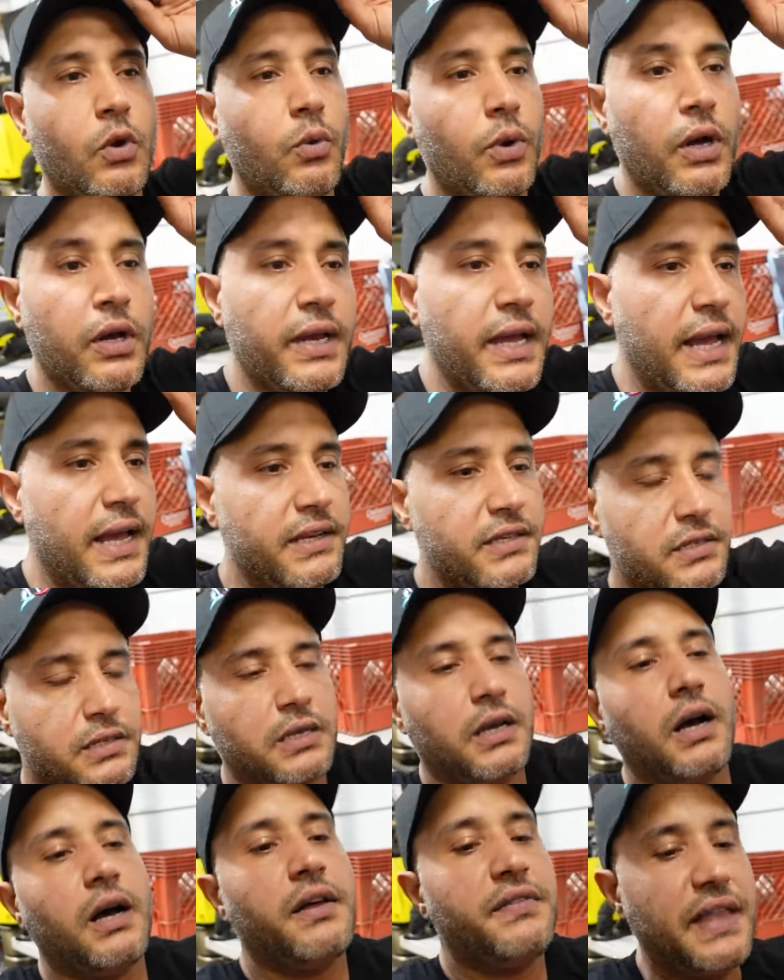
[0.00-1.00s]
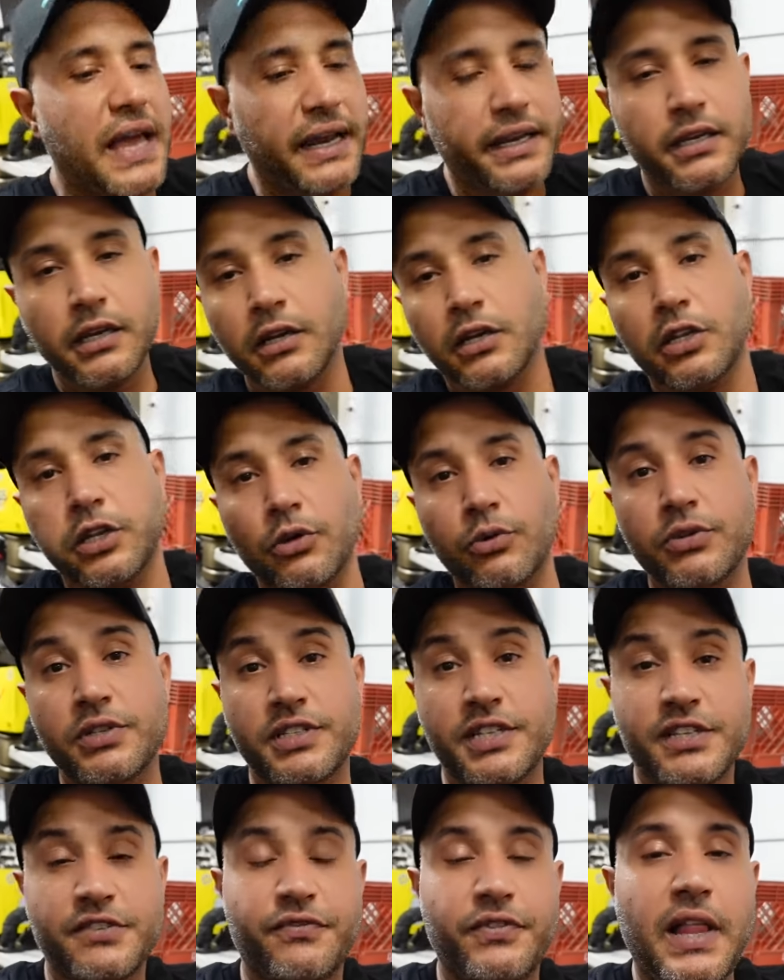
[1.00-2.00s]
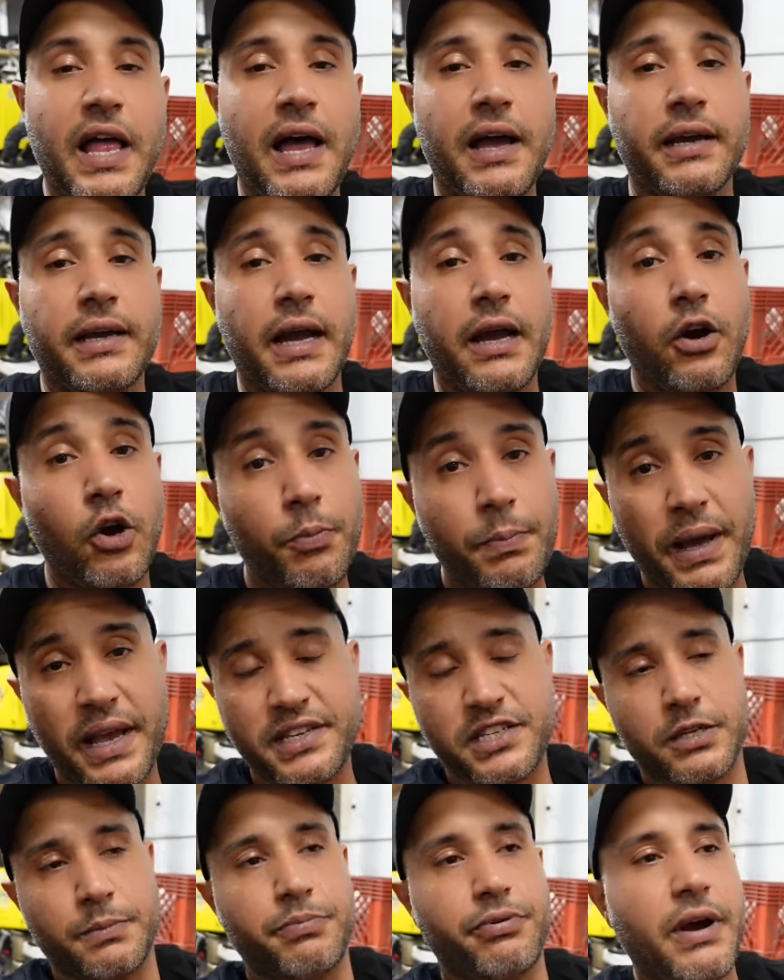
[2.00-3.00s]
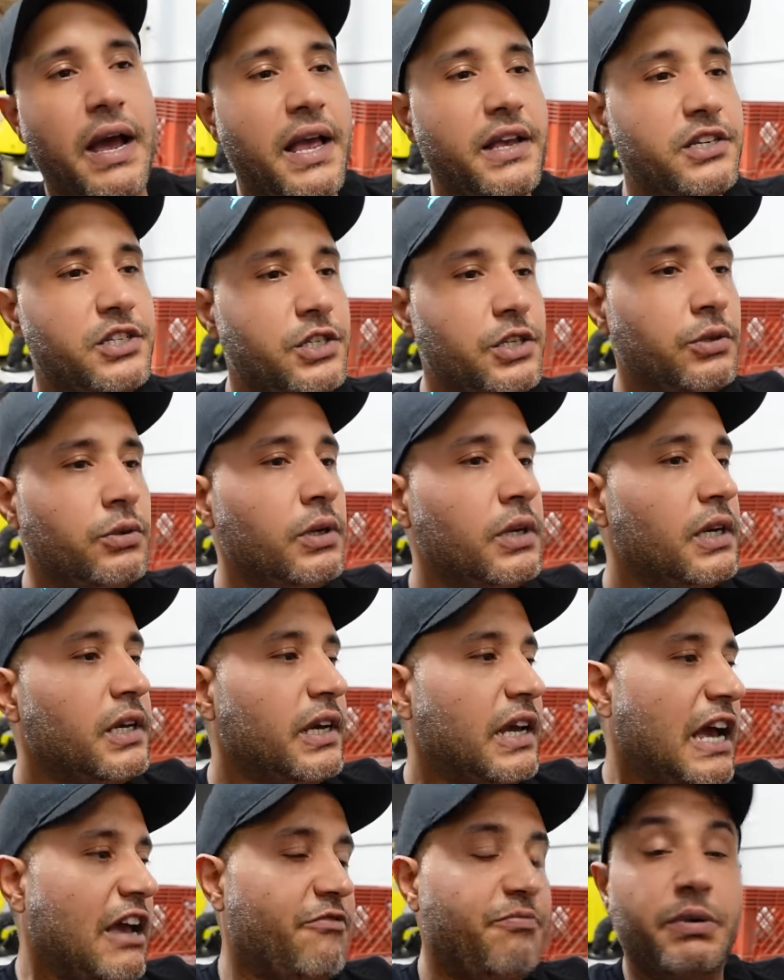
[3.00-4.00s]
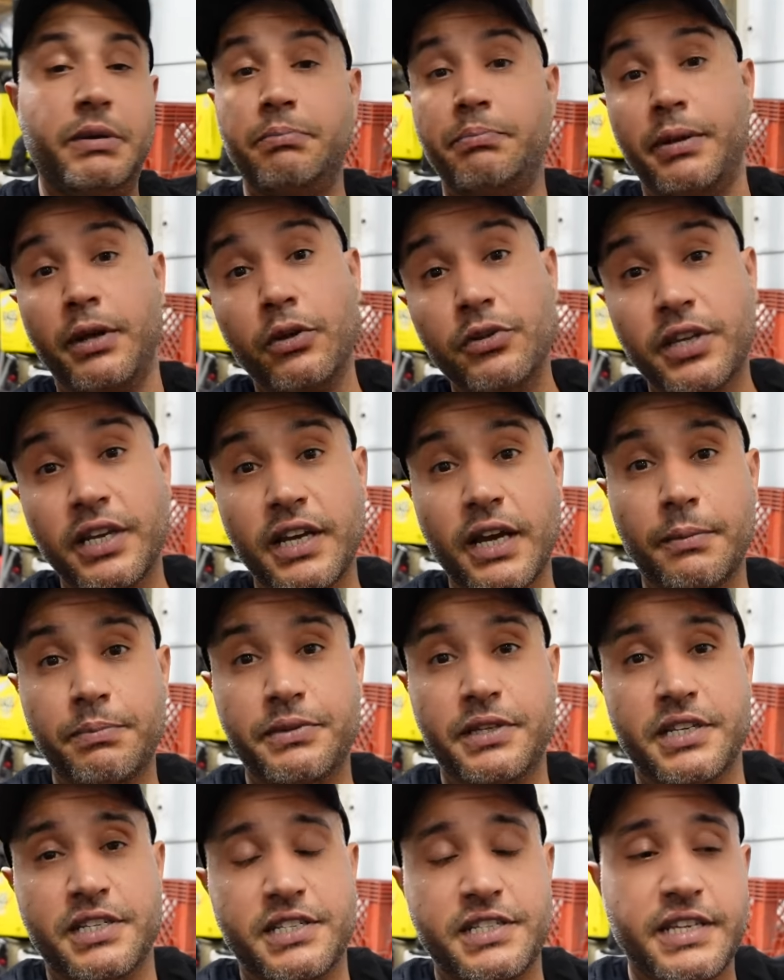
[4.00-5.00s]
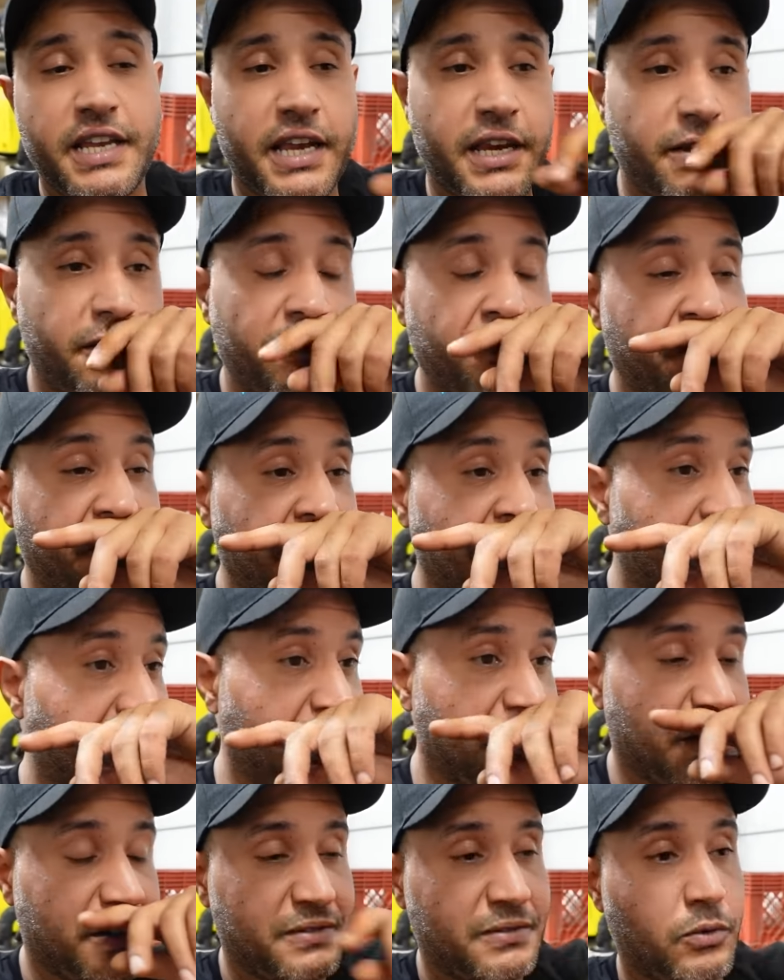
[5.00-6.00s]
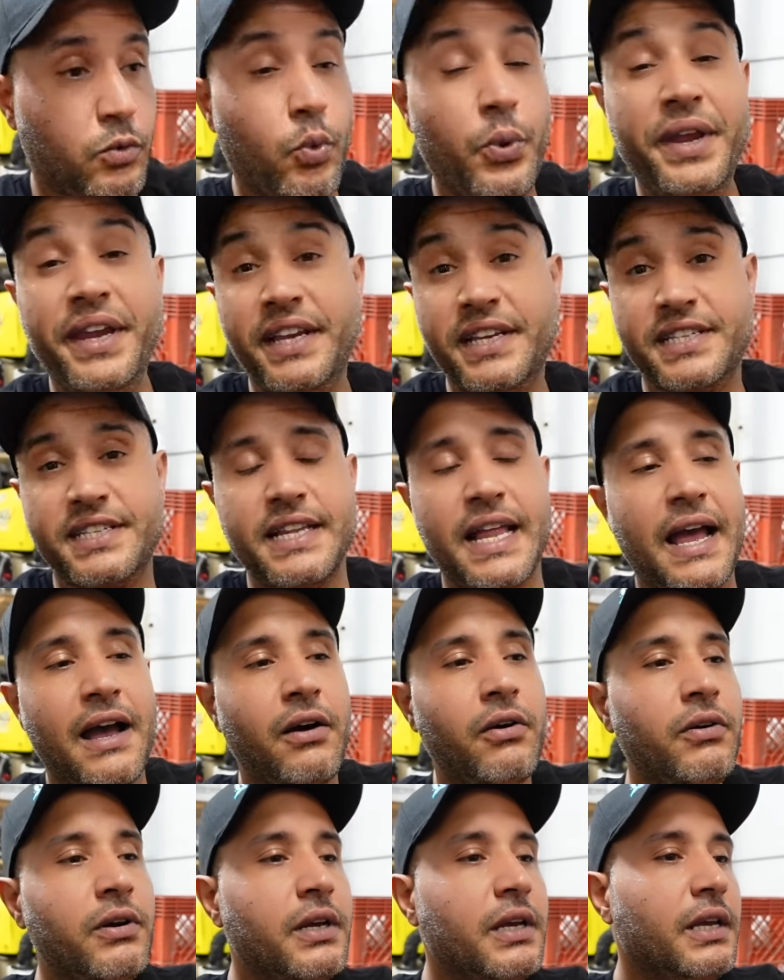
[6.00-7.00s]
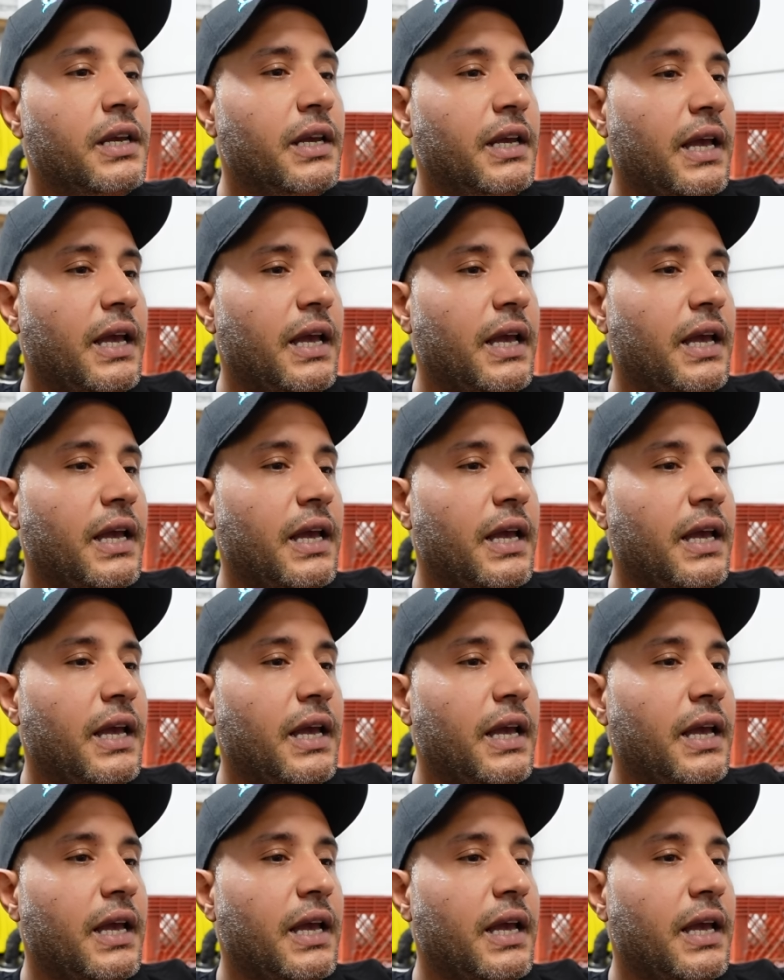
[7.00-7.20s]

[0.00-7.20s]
Well, guys, that concludes this vlog. I hope I surprised you. I've been building up this date for weeks now.